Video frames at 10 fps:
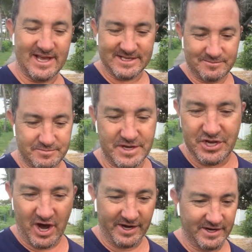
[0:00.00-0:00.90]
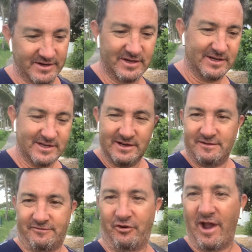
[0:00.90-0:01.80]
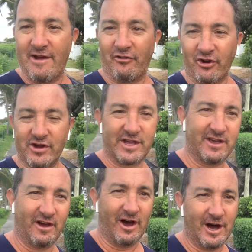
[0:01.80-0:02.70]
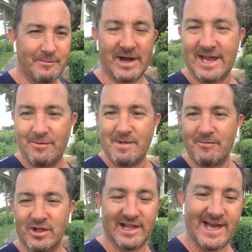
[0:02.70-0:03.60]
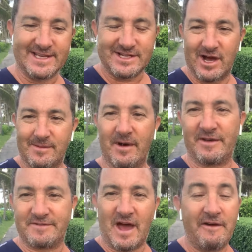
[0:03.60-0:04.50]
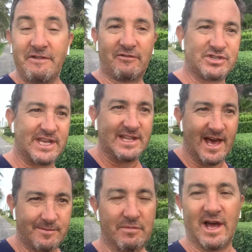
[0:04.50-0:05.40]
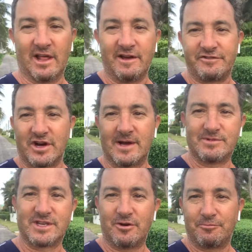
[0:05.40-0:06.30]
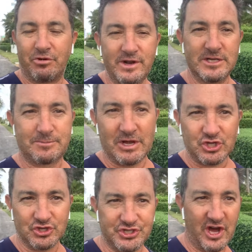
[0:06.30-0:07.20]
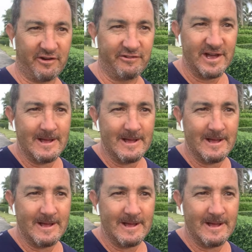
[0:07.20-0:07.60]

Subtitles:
hasn't been done in forever. I can't remember the last time. I've never seen that in my lifetime, so pretty special stuff.